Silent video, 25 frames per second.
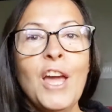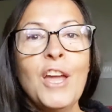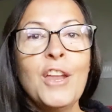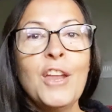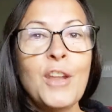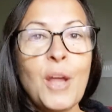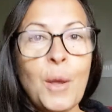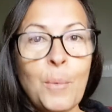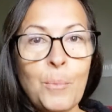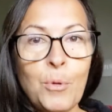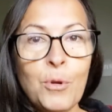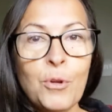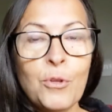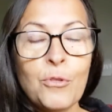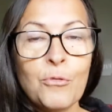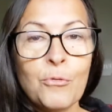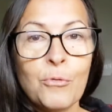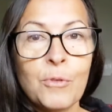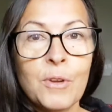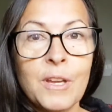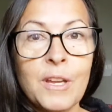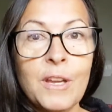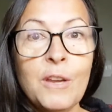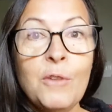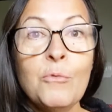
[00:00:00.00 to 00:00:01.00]
Number
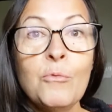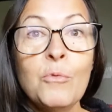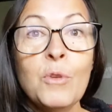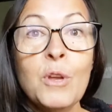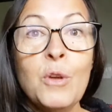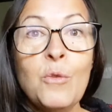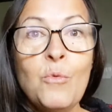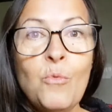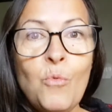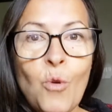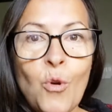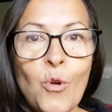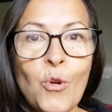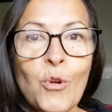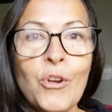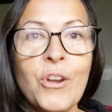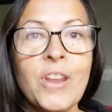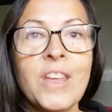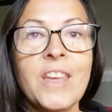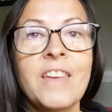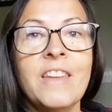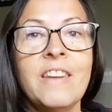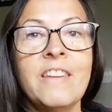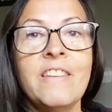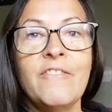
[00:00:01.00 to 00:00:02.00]
3,
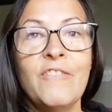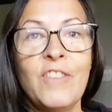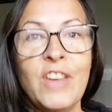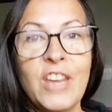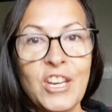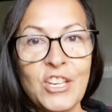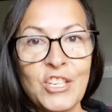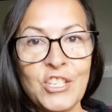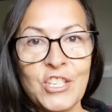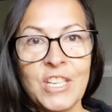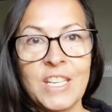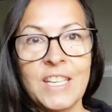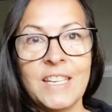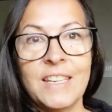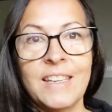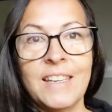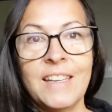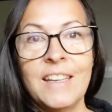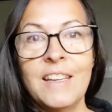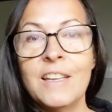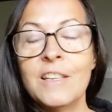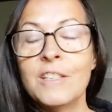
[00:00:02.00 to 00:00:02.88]
reward innovation.